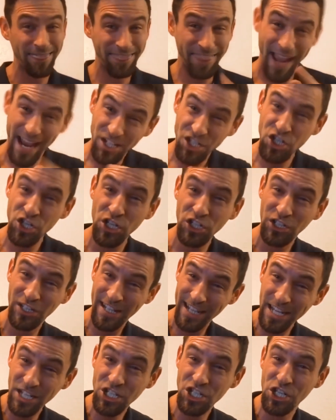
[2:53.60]
That should
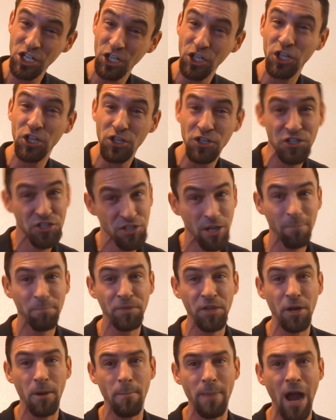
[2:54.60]
teach you a little
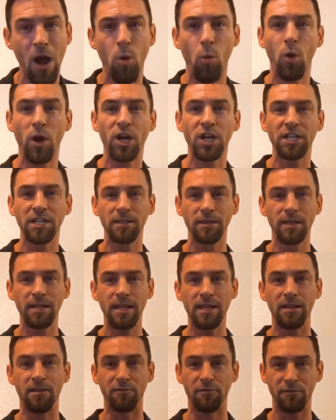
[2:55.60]
something about where you
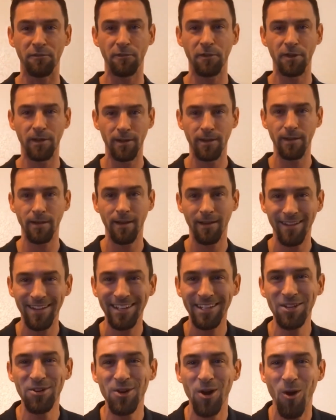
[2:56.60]
live.
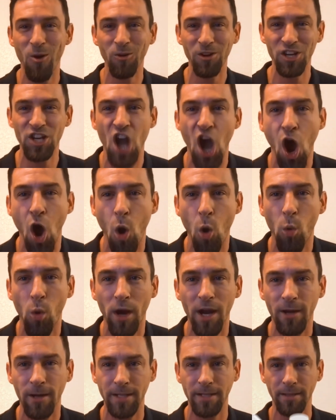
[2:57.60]
You don't know
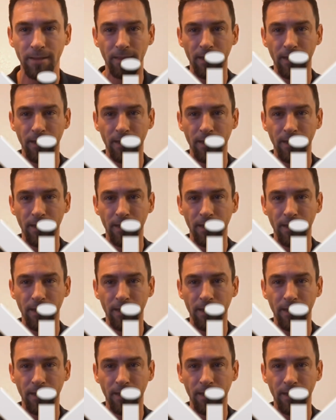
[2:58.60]
where you